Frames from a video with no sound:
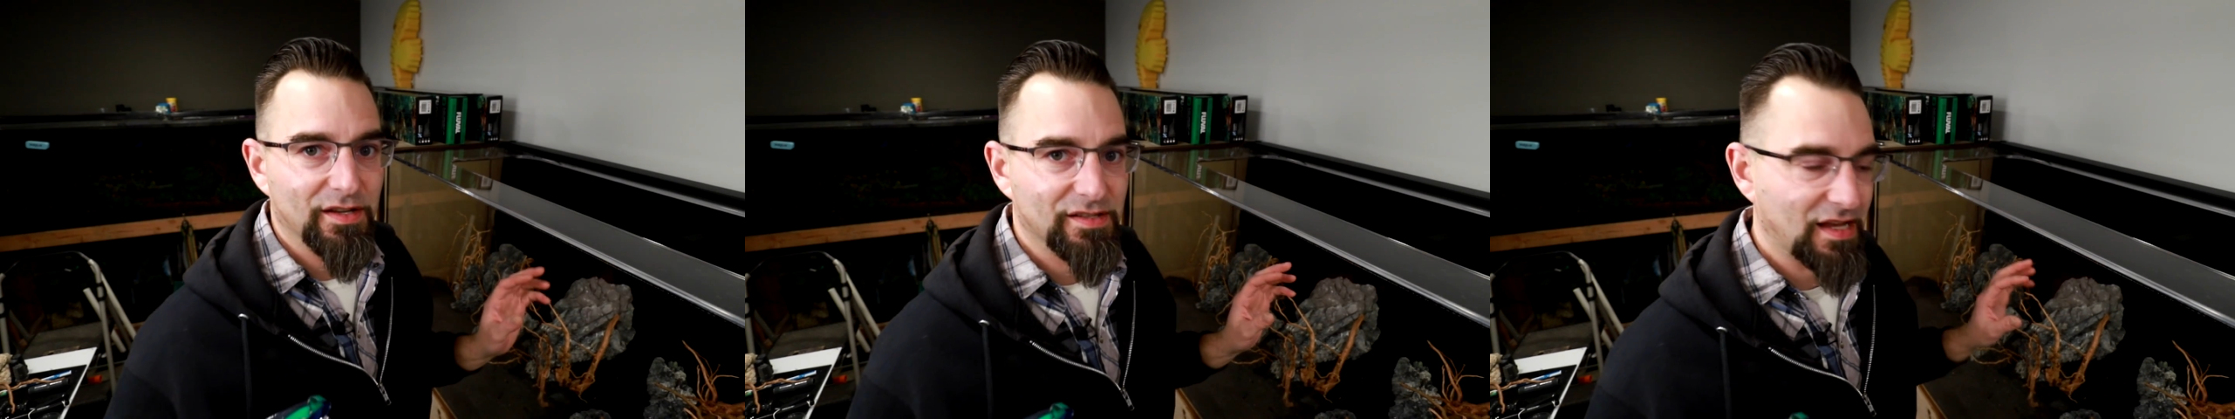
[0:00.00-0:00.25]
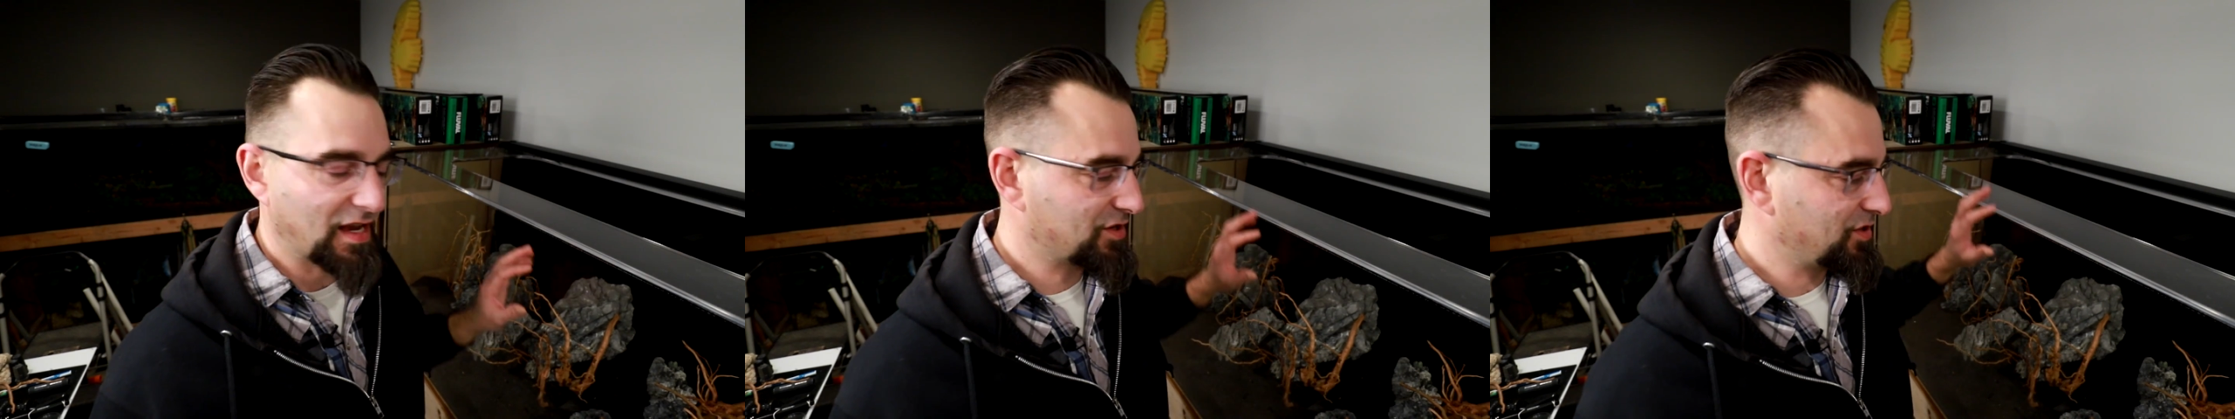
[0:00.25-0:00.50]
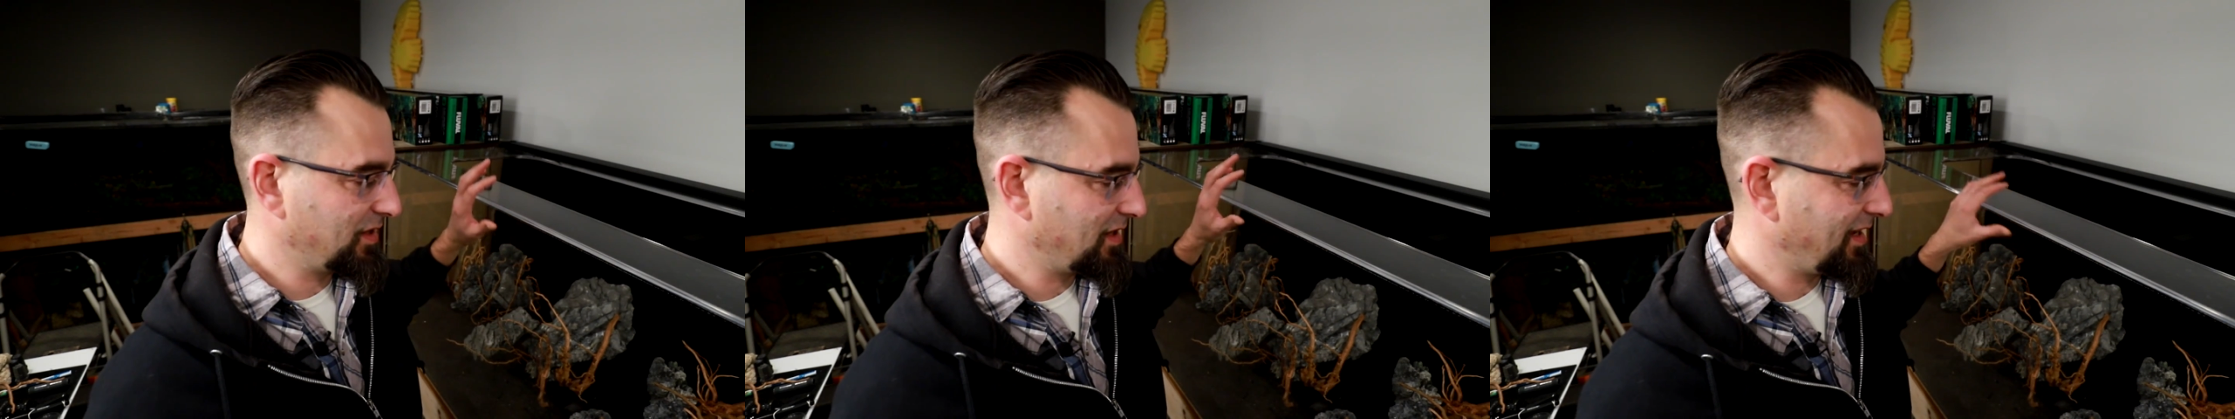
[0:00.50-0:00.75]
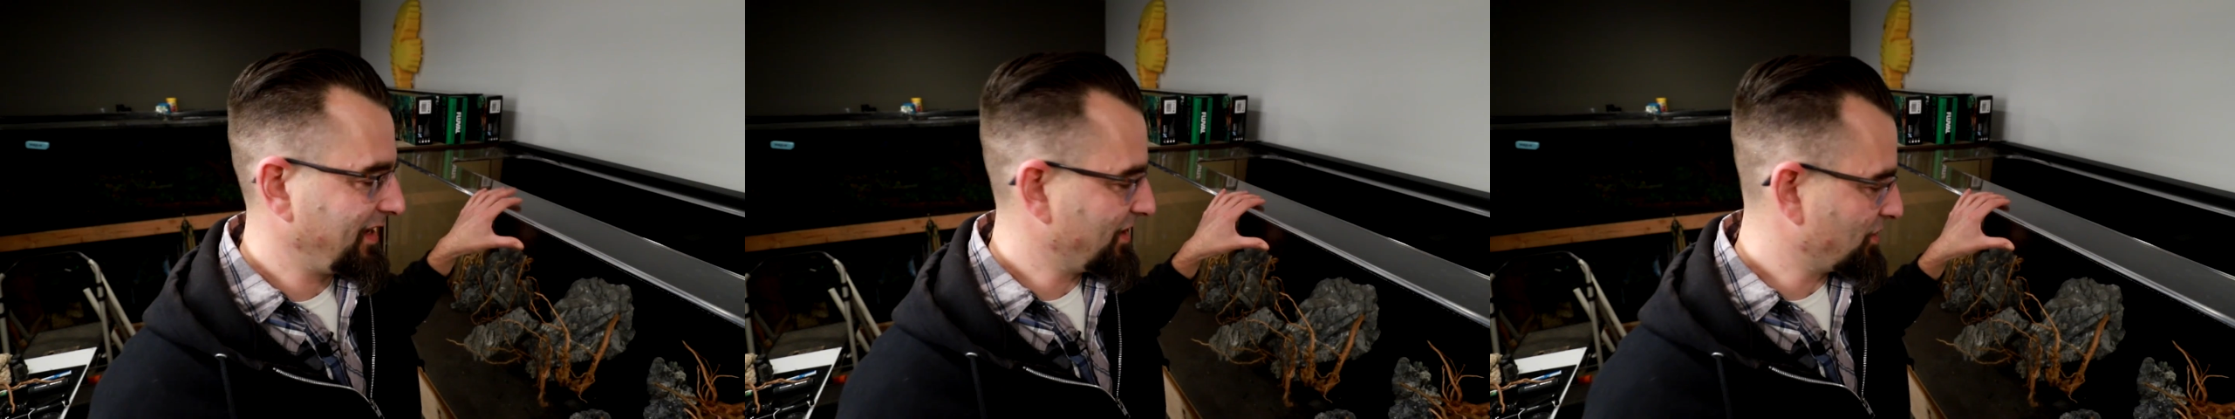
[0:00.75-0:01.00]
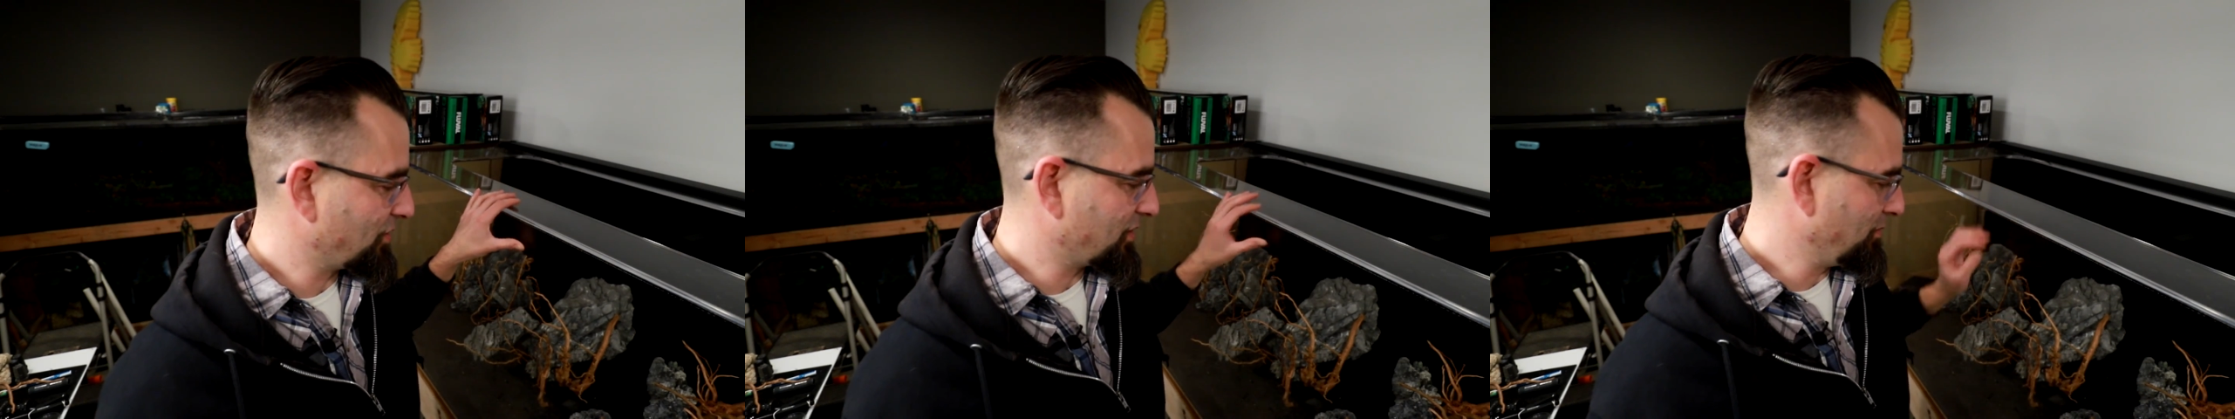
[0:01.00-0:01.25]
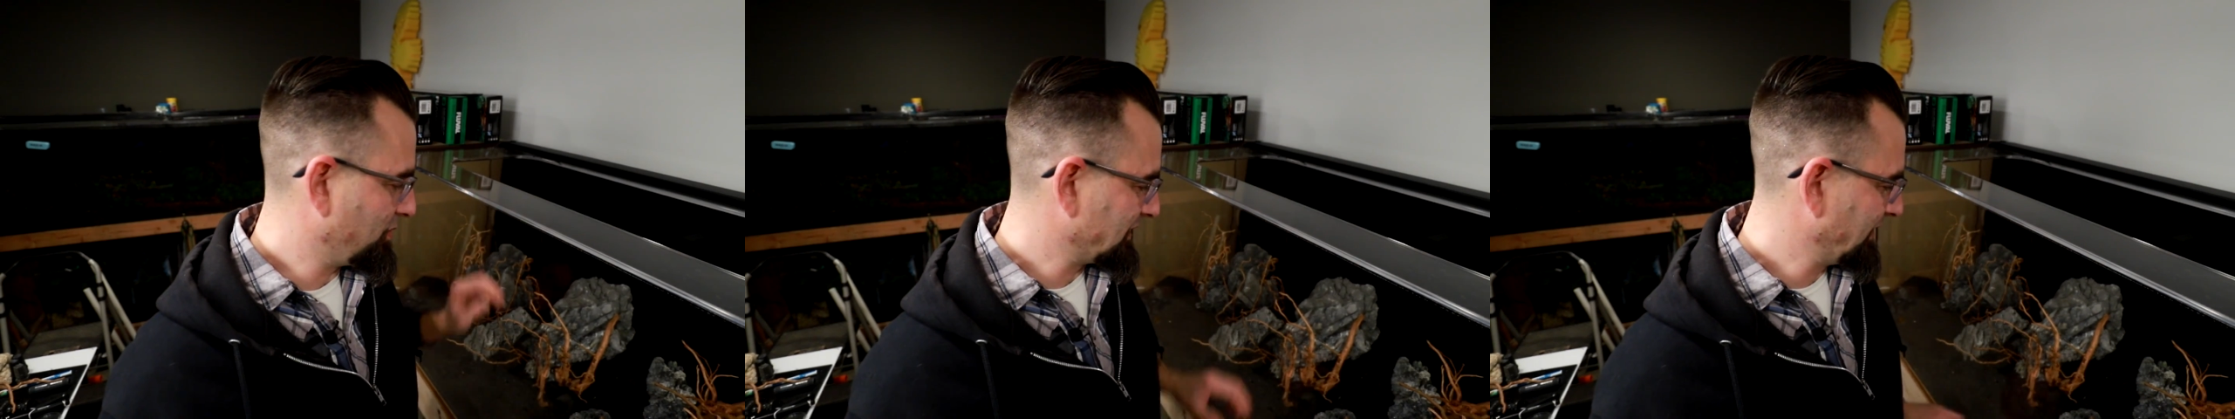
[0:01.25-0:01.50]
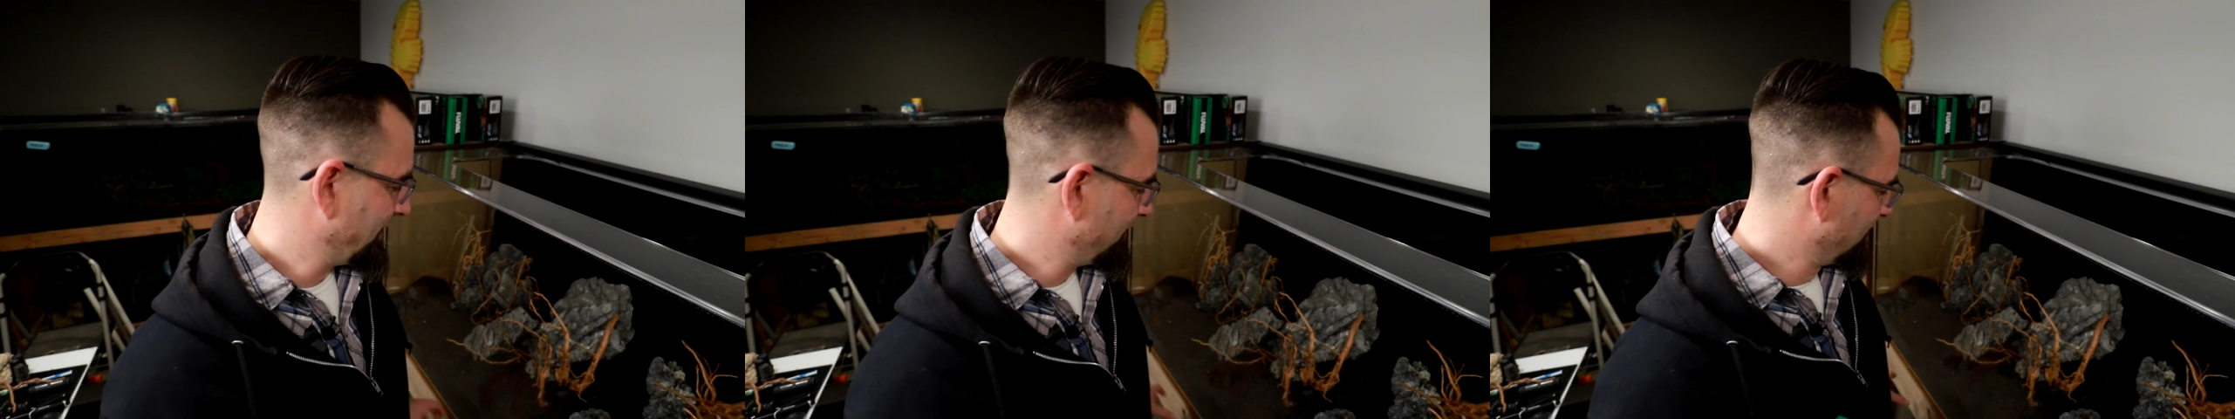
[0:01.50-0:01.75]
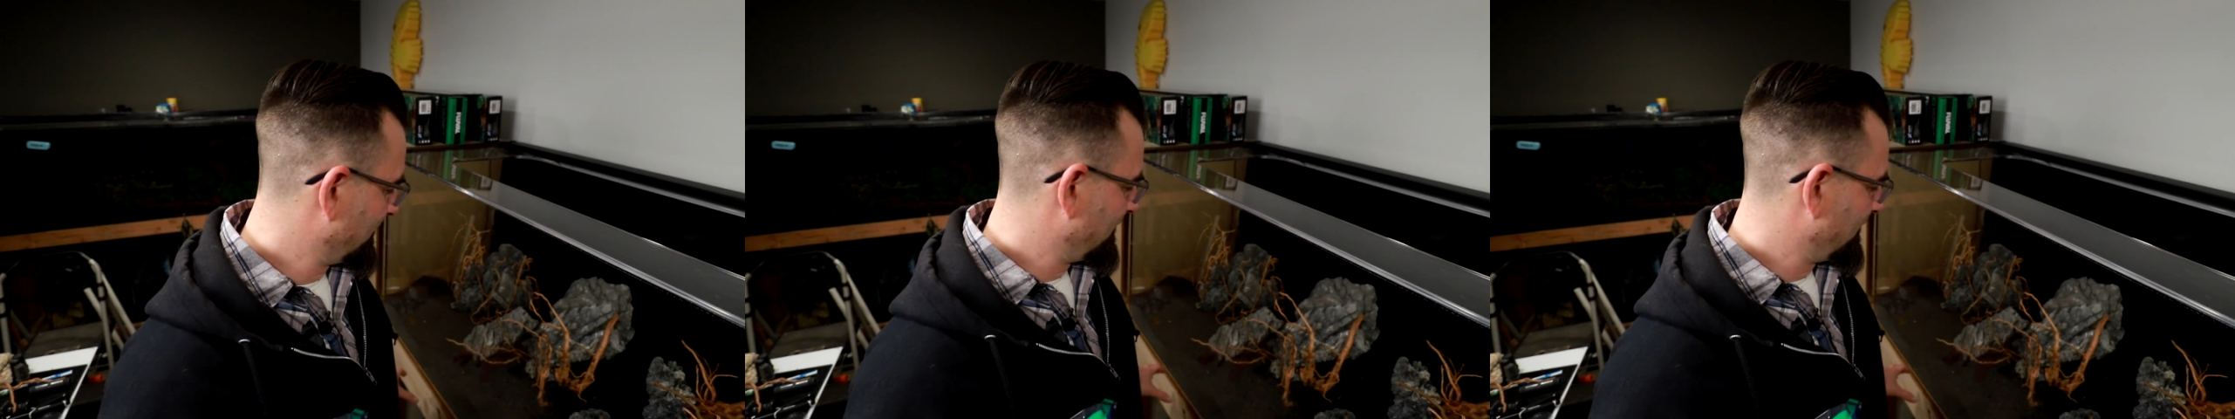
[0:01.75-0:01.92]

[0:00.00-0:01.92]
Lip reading: is actually the Eco Complete.